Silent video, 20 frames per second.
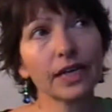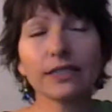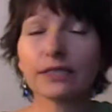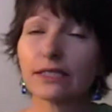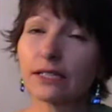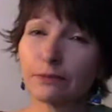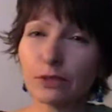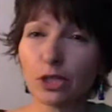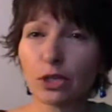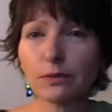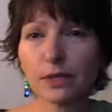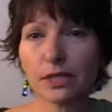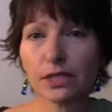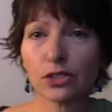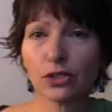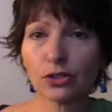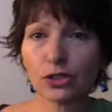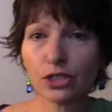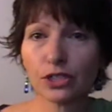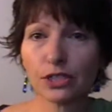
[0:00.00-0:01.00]
sometimes it's
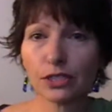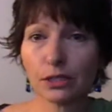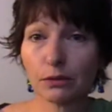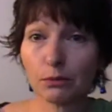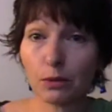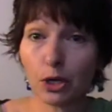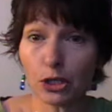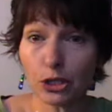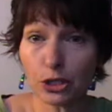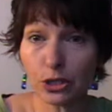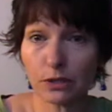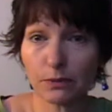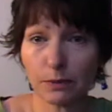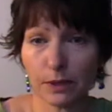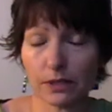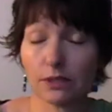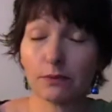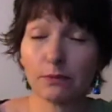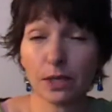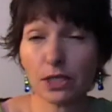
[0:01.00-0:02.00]
not just the emotions, but
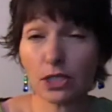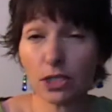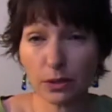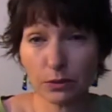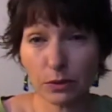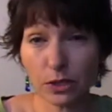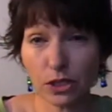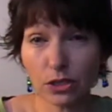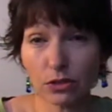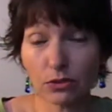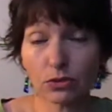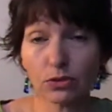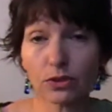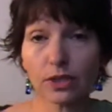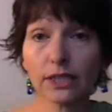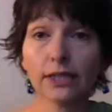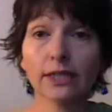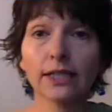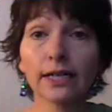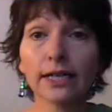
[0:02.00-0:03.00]
especially with
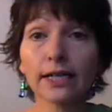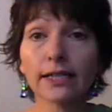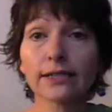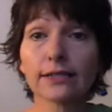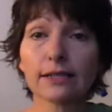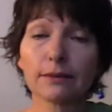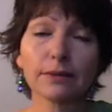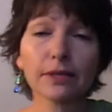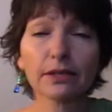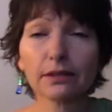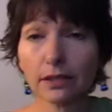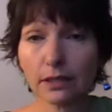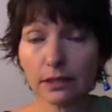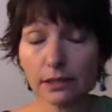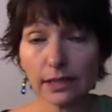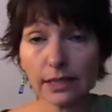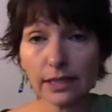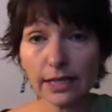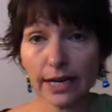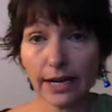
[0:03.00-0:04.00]
children, some of the things
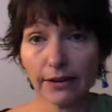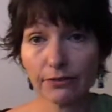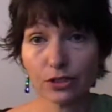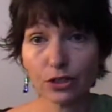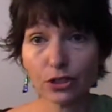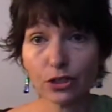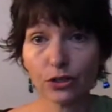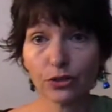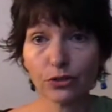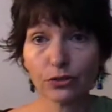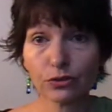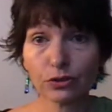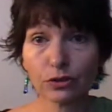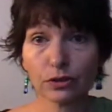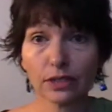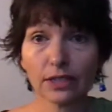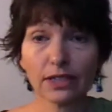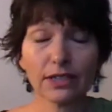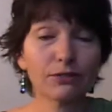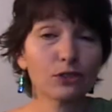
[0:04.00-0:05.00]
that they have to go through,
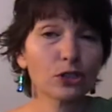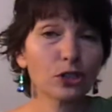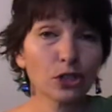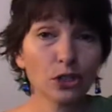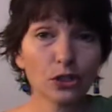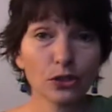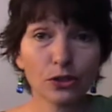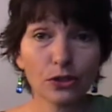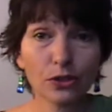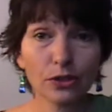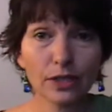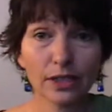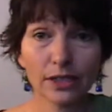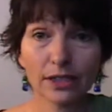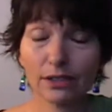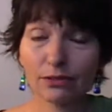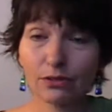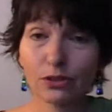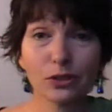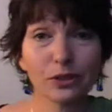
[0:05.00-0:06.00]
that they've got to learn, that
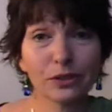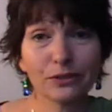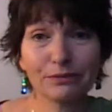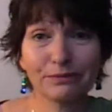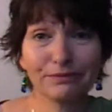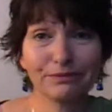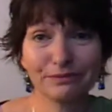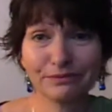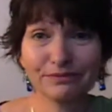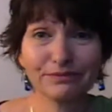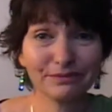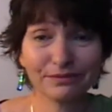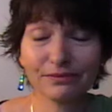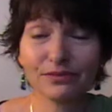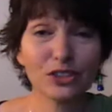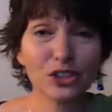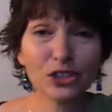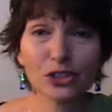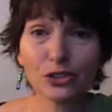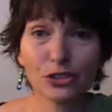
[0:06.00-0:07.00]
they've got to,
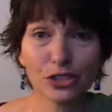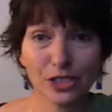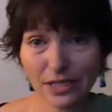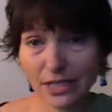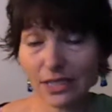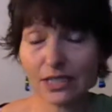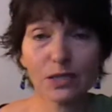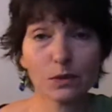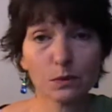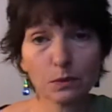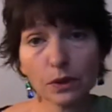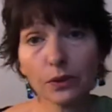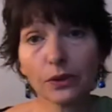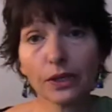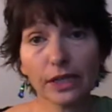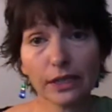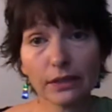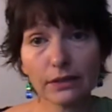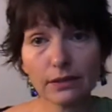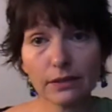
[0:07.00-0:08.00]
just
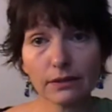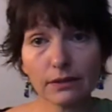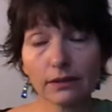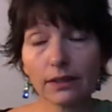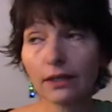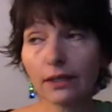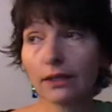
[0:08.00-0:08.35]
experience.